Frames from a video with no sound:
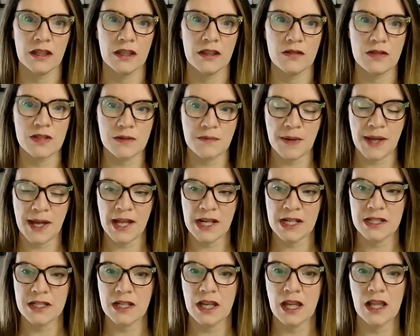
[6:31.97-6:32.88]
You
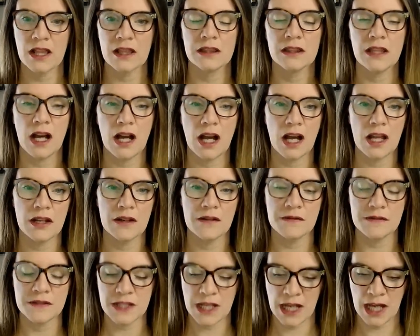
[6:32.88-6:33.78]
spend a lot
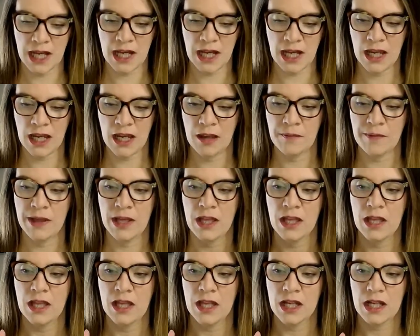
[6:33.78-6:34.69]
of time
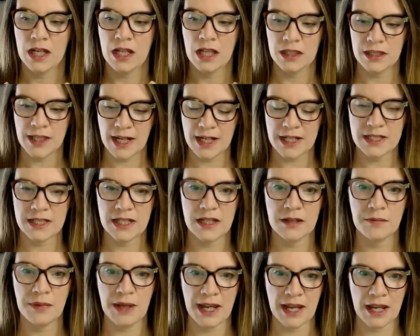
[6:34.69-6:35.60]

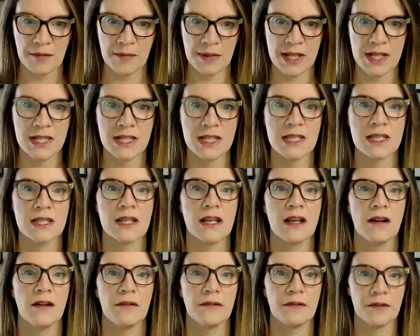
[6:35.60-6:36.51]
collecting
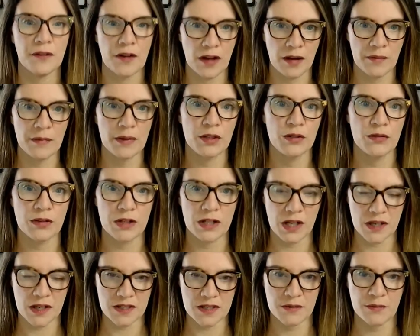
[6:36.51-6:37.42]
payments from your
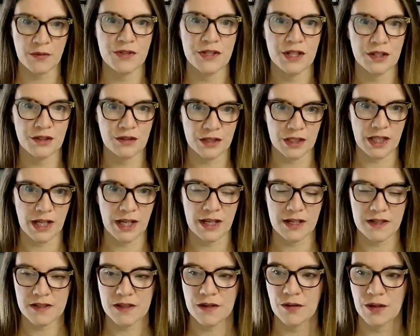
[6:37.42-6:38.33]
customers and your
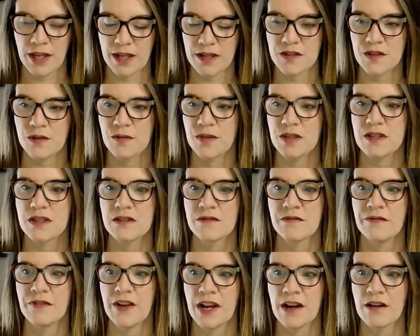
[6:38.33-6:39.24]
clients. Okay, so this
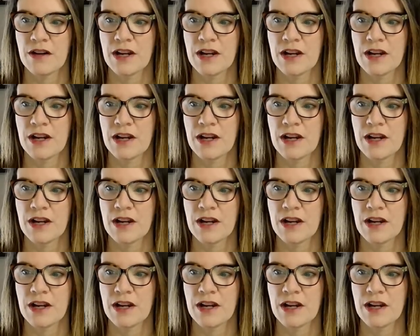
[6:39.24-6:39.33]
is